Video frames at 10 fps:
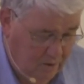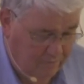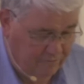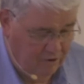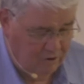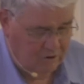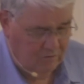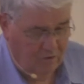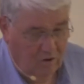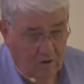First
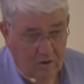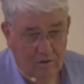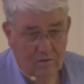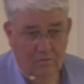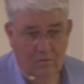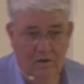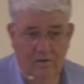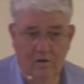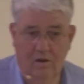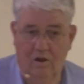of all,
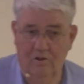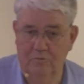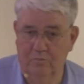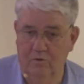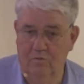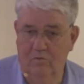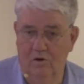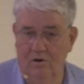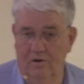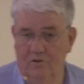when the gospel
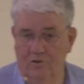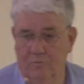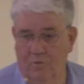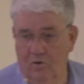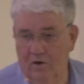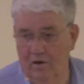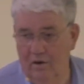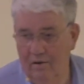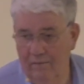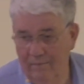word is
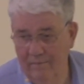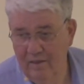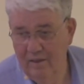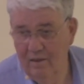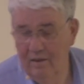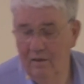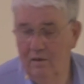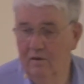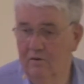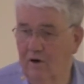spoken,
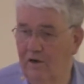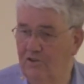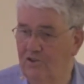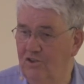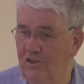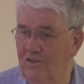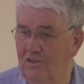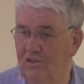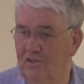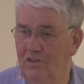Christ
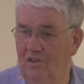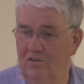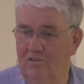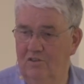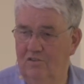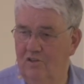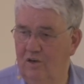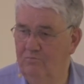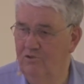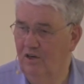Jesus is the
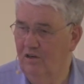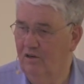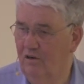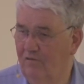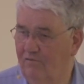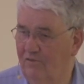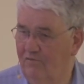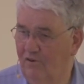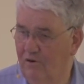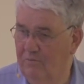subject of the
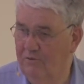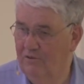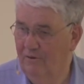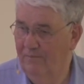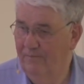verbs.